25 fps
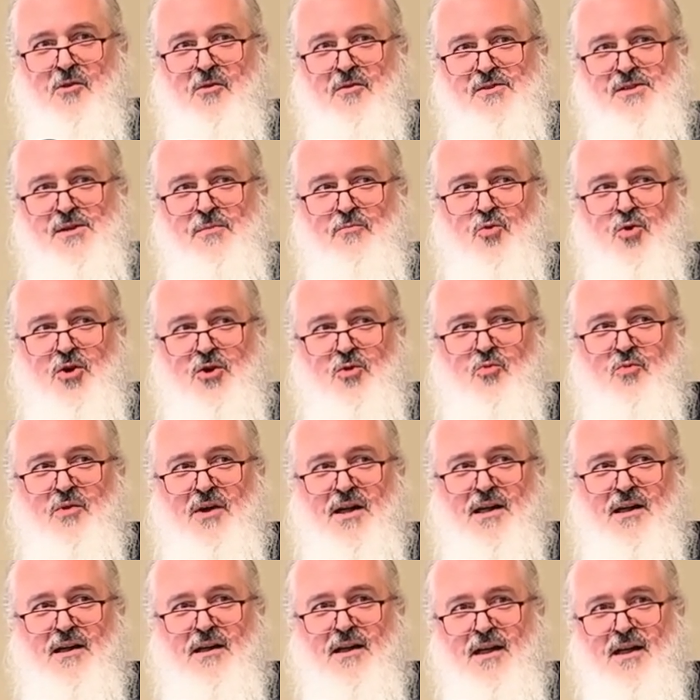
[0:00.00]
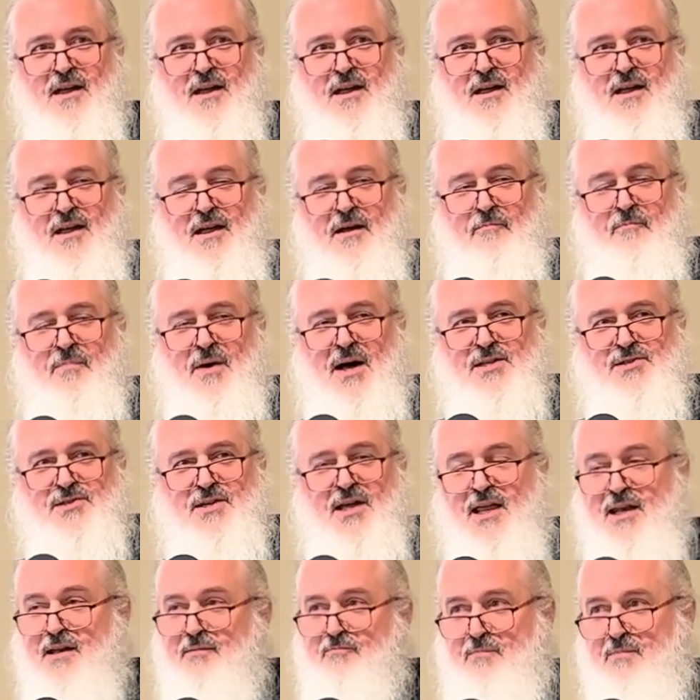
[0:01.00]
turn someone away by
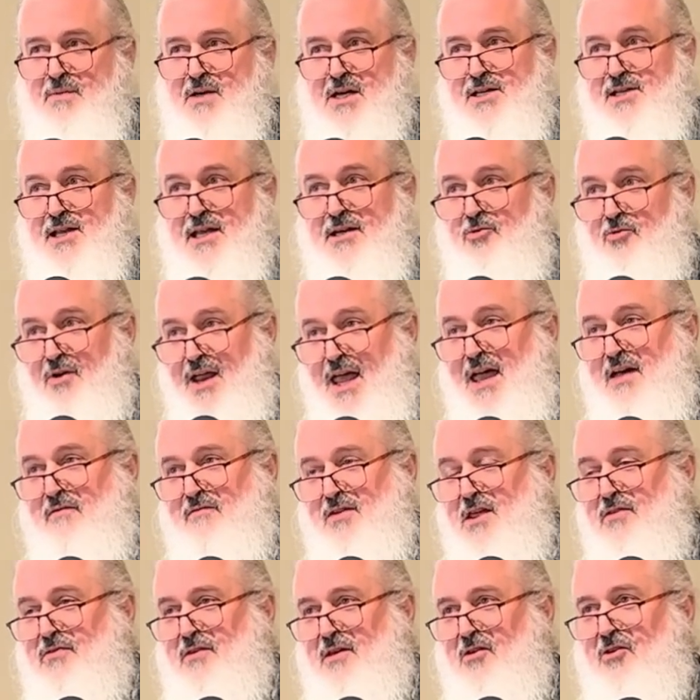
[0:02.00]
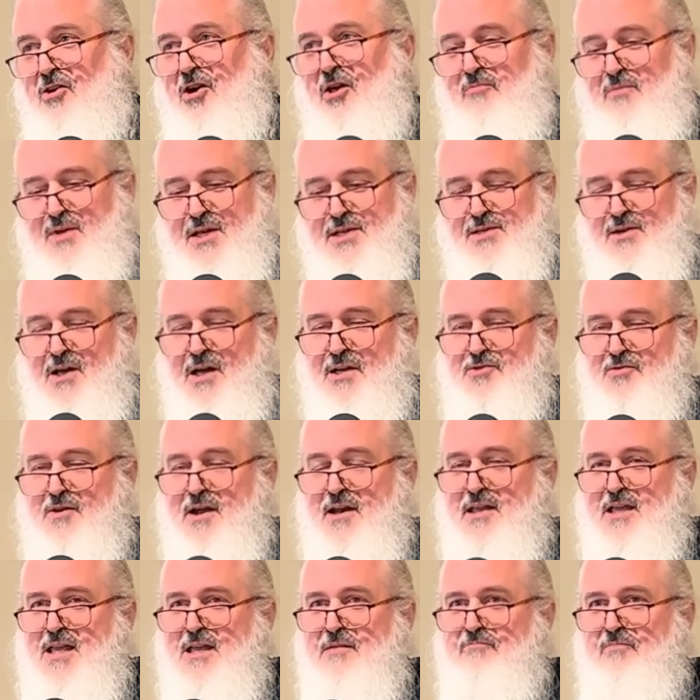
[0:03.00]
saying, because I don't have anything on me, so I try
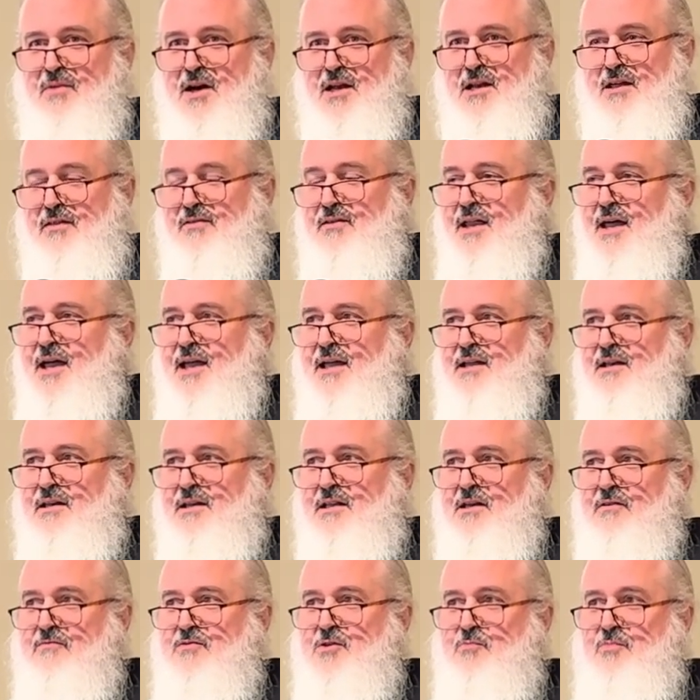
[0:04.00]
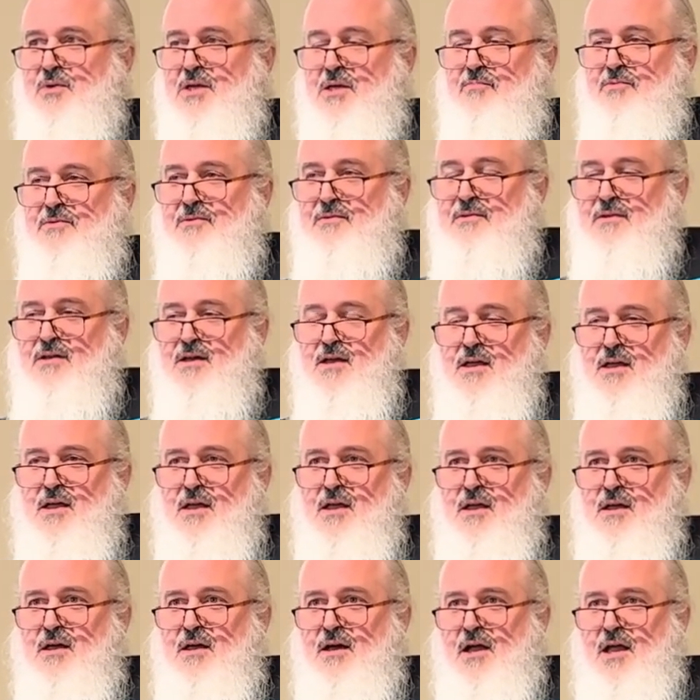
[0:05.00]
to keep money that I can give to people.
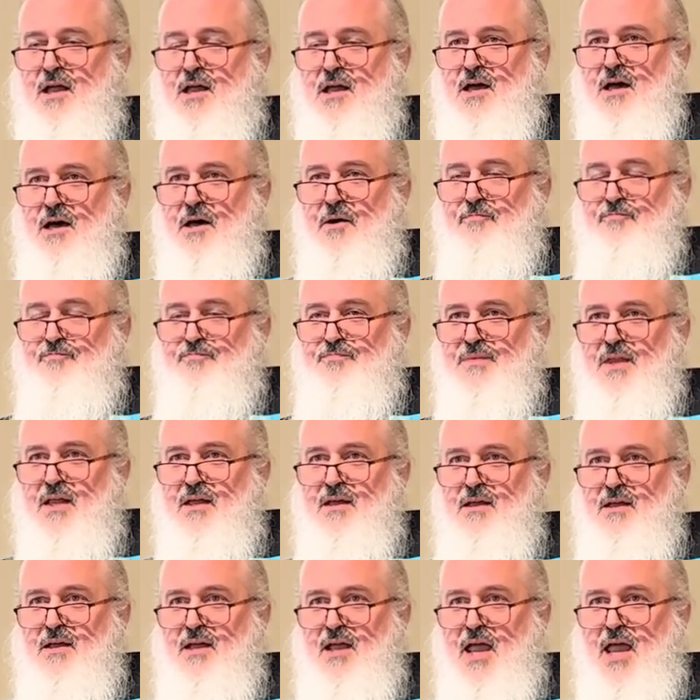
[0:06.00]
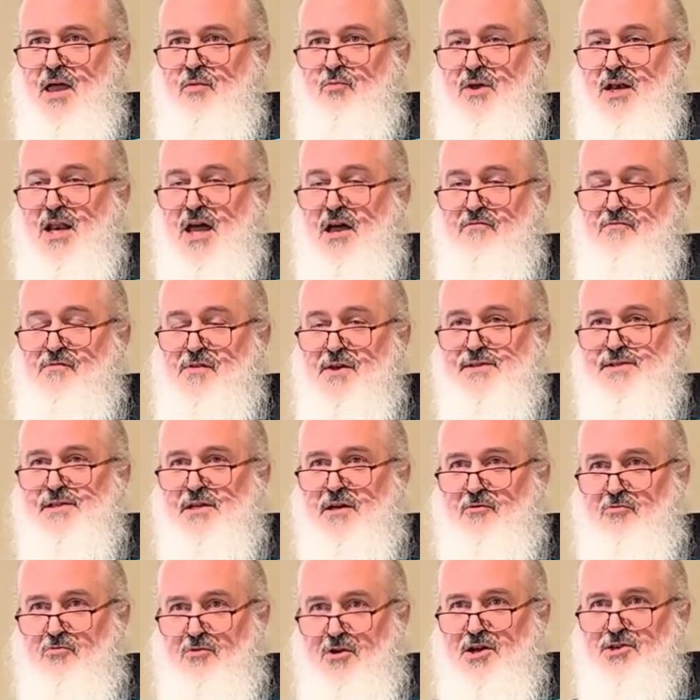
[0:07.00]
Um, and when I
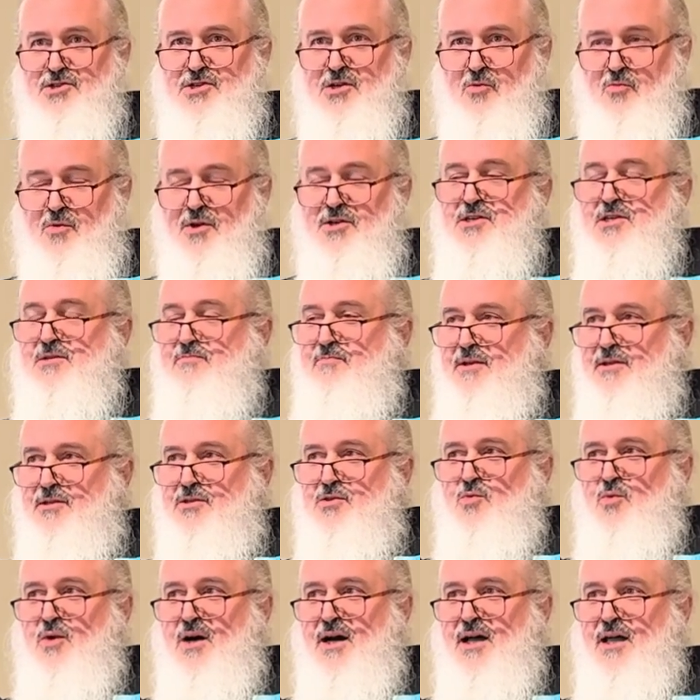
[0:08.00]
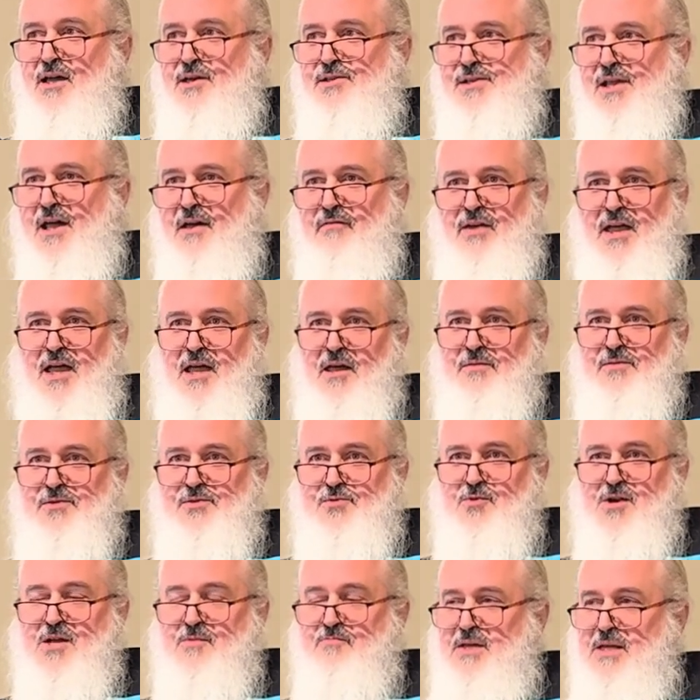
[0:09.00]
visited Russia, which has been twice, I've had
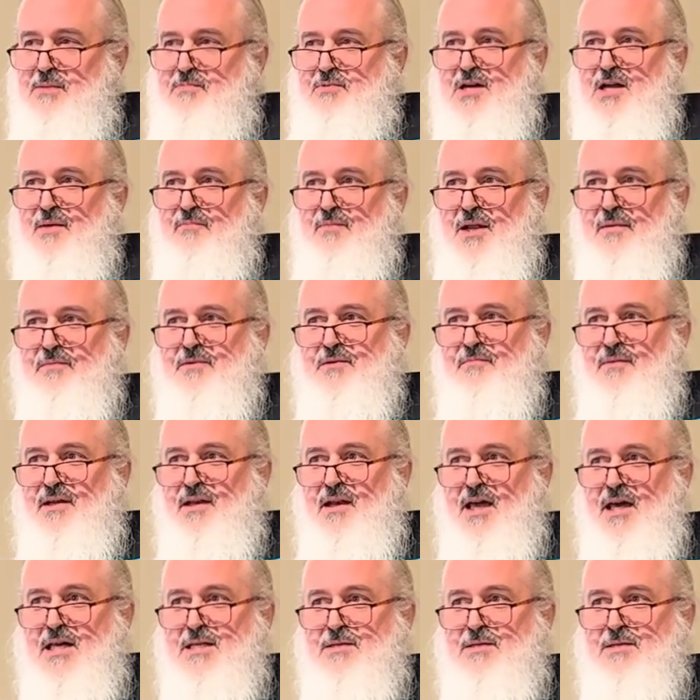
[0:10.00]
street people coming up to me and